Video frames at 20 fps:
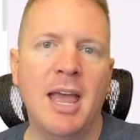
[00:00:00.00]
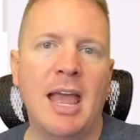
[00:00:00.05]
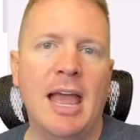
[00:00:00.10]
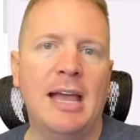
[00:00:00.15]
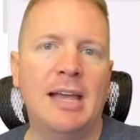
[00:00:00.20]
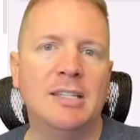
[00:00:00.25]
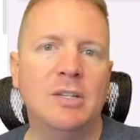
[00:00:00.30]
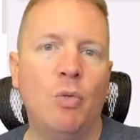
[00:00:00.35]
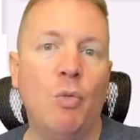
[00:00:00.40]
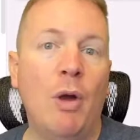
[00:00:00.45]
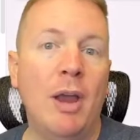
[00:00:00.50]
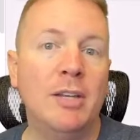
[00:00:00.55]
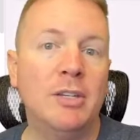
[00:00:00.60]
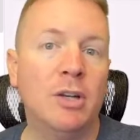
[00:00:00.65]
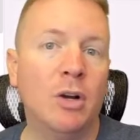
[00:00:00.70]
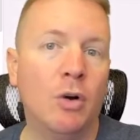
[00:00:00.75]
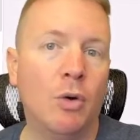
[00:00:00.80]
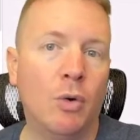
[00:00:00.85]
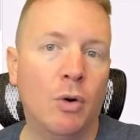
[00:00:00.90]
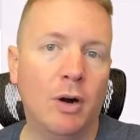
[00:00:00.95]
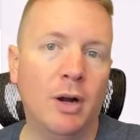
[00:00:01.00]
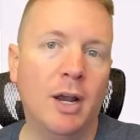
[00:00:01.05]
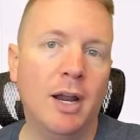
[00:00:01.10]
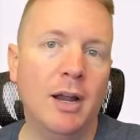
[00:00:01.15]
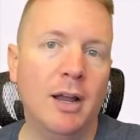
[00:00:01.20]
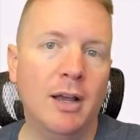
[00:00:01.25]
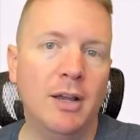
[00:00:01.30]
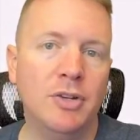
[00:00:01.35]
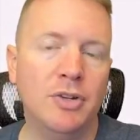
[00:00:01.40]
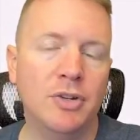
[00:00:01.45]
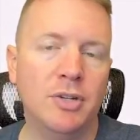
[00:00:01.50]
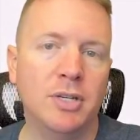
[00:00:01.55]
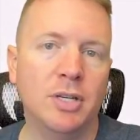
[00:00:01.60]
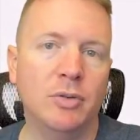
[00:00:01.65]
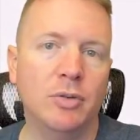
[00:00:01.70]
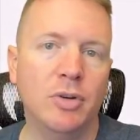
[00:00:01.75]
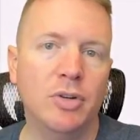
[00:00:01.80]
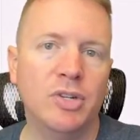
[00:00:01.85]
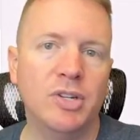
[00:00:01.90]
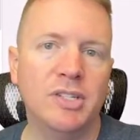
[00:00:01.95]
as a way to organize your
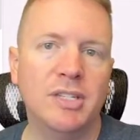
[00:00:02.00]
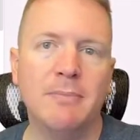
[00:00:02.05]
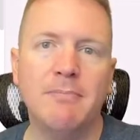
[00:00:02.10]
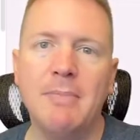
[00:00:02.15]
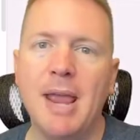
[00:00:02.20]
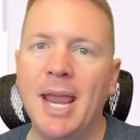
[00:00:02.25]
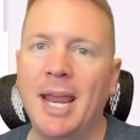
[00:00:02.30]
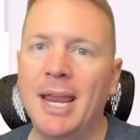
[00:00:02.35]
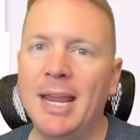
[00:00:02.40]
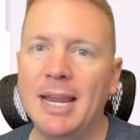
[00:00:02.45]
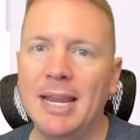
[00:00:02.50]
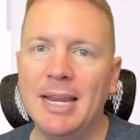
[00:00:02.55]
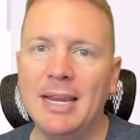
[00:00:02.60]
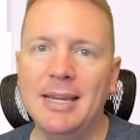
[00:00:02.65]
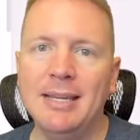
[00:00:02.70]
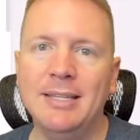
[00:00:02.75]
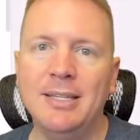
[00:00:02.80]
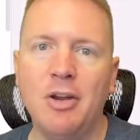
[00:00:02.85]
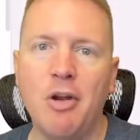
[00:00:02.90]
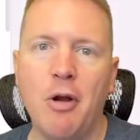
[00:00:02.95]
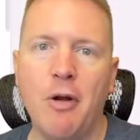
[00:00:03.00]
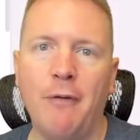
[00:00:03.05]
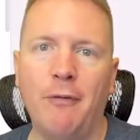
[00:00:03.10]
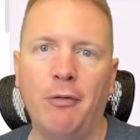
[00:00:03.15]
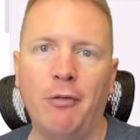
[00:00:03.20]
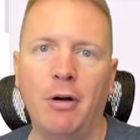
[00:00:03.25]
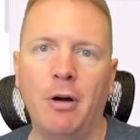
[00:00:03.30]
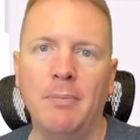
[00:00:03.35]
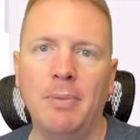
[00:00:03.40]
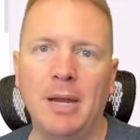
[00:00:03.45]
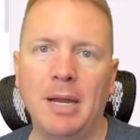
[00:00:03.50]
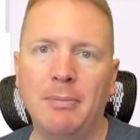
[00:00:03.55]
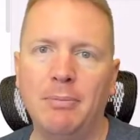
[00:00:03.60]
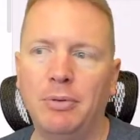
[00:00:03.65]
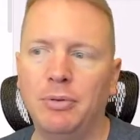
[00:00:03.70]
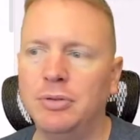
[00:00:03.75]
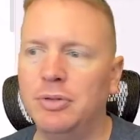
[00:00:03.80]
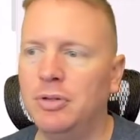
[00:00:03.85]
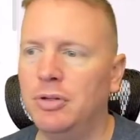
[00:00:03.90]
solutions and make it easier for people